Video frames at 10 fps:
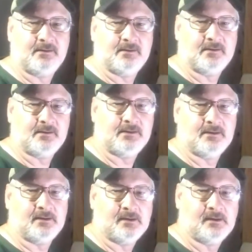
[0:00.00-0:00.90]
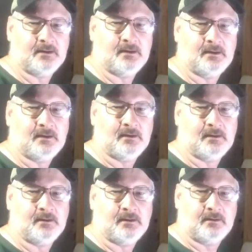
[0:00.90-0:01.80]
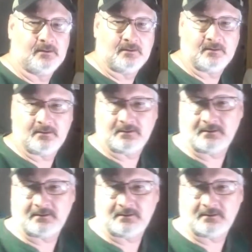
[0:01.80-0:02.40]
No one is speaking in this clip.